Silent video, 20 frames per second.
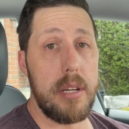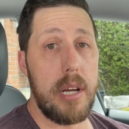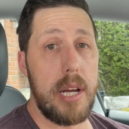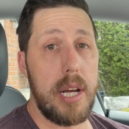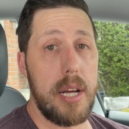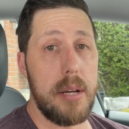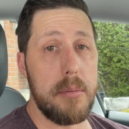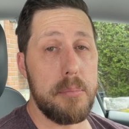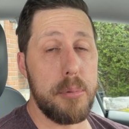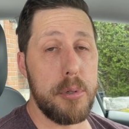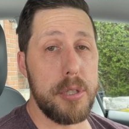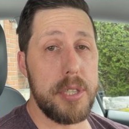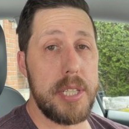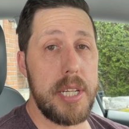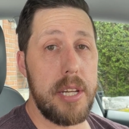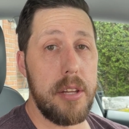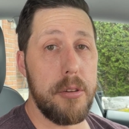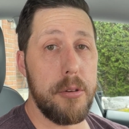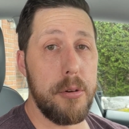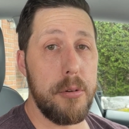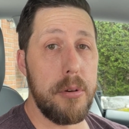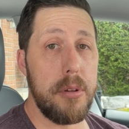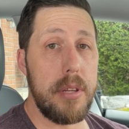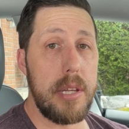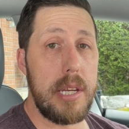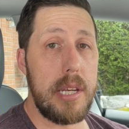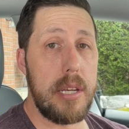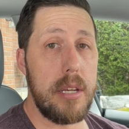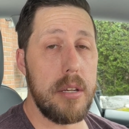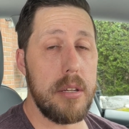uh, proceeding through
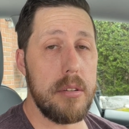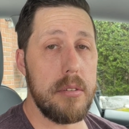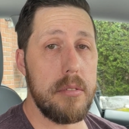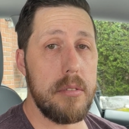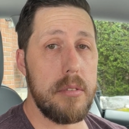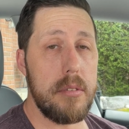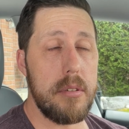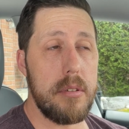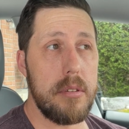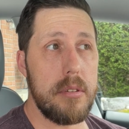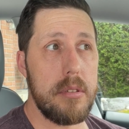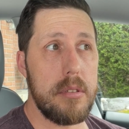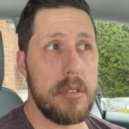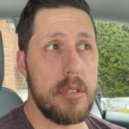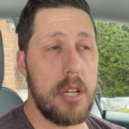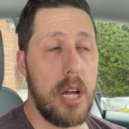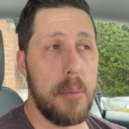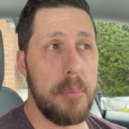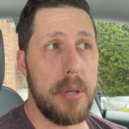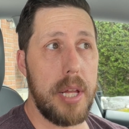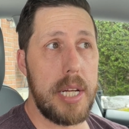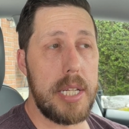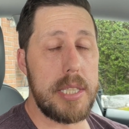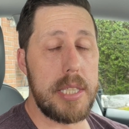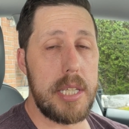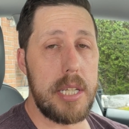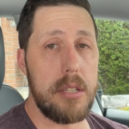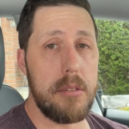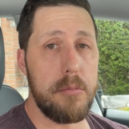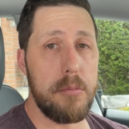the stoplights
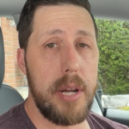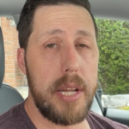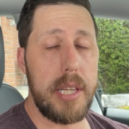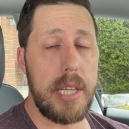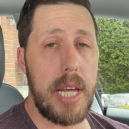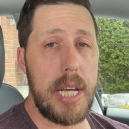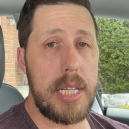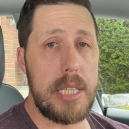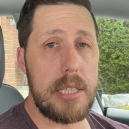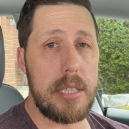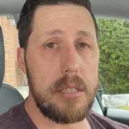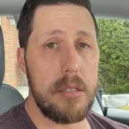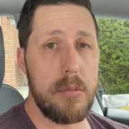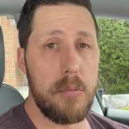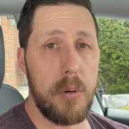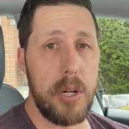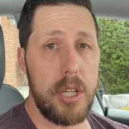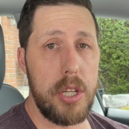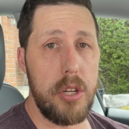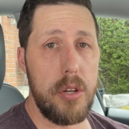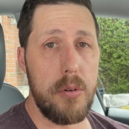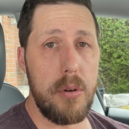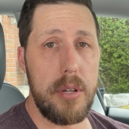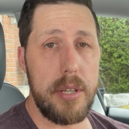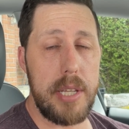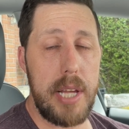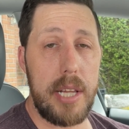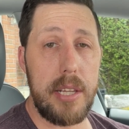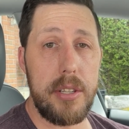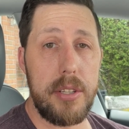and red lights when you
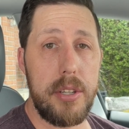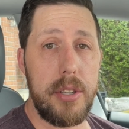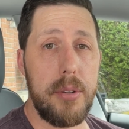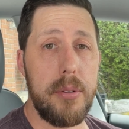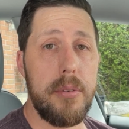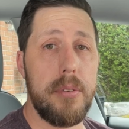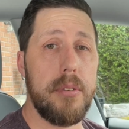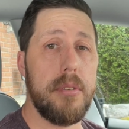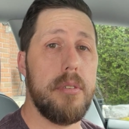tell it to.